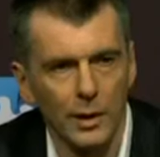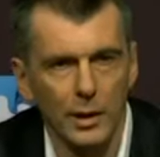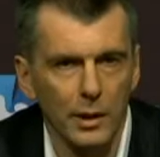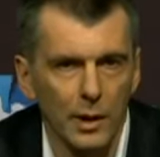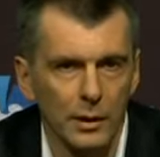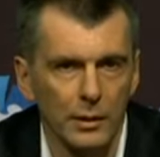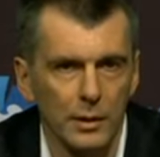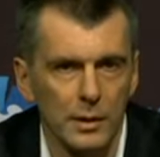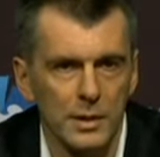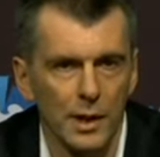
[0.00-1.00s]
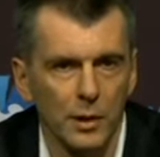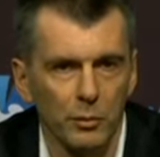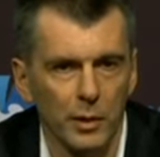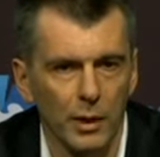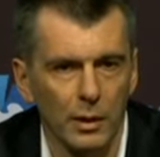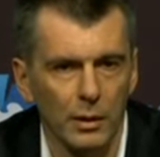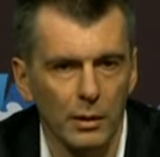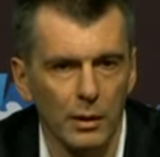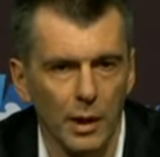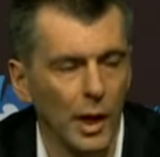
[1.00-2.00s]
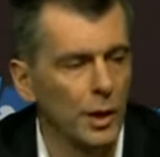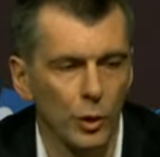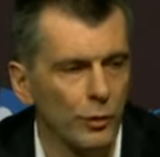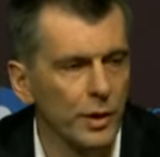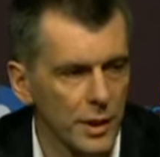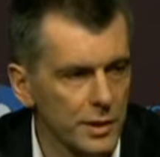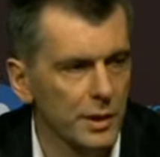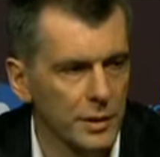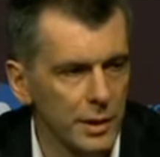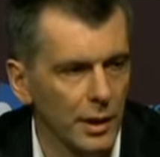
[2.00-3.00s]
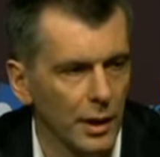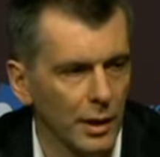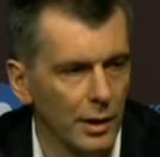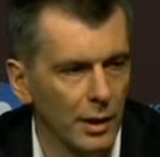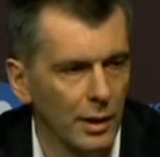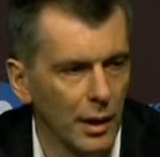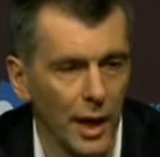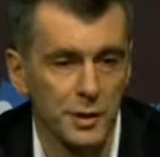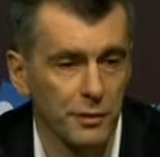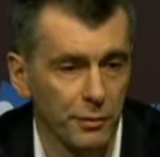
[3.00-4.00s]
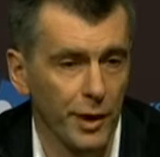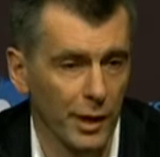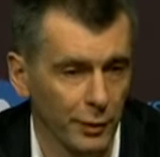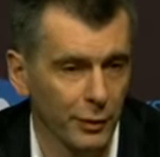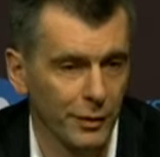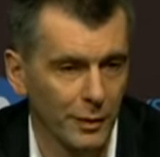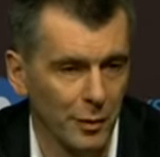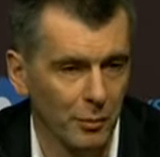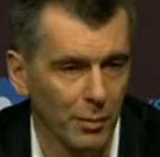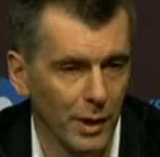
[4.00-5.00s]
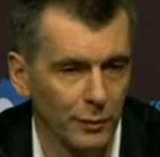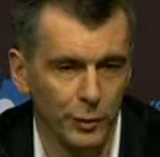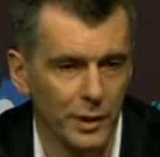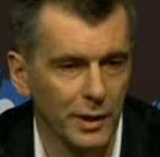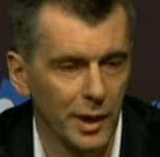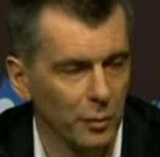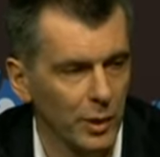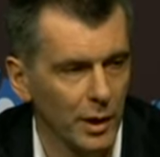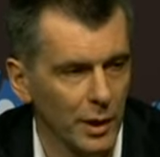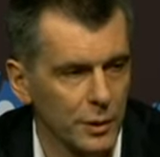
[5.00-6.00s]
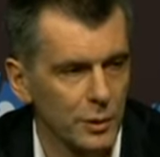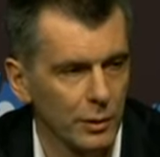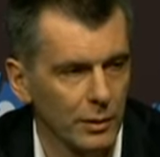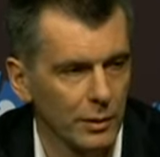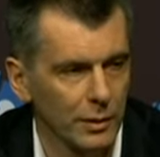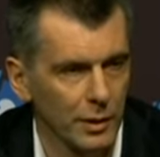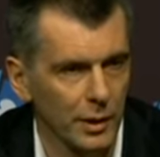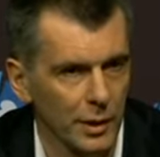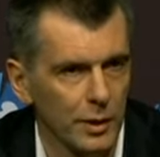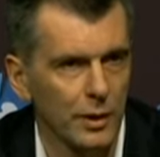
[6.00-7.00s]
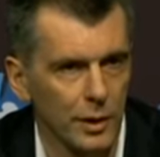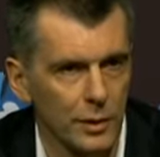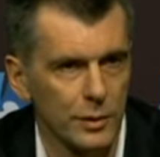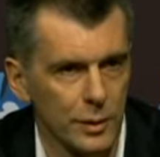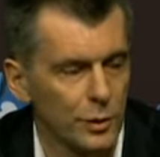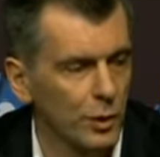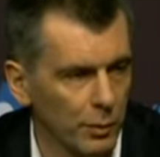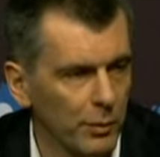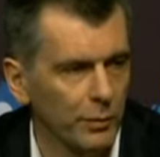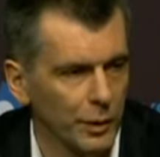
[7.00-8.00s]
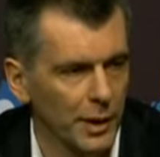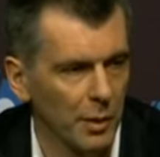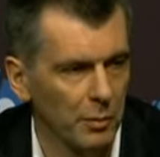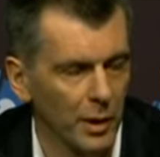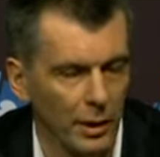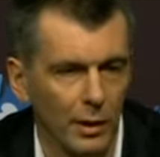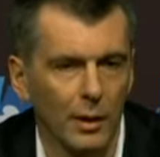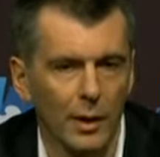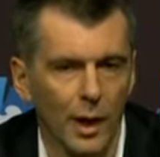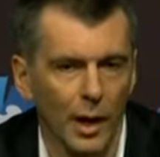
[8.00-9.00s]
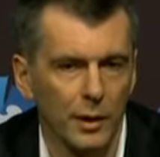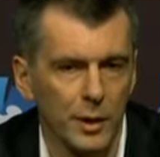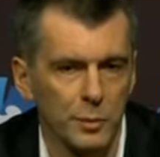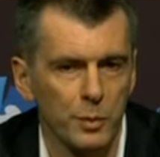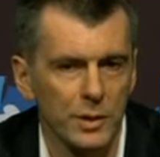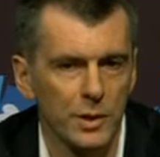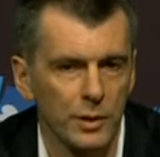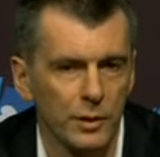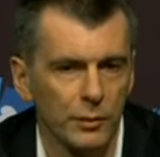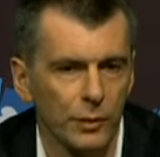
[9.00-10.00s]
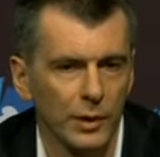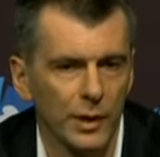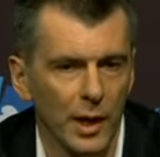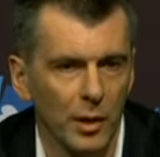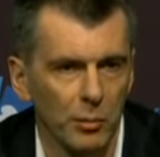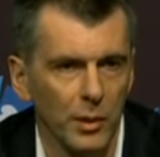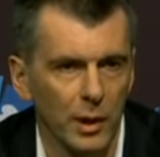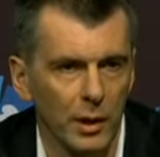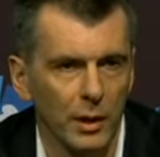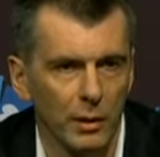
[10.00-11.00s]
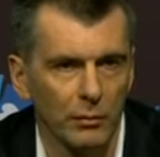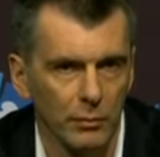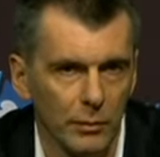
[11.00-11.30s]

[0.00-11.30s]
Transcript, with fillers: he can send me any of his idea as a friend. But for the time being, it's not uh, his job for the time being. And his position for the time being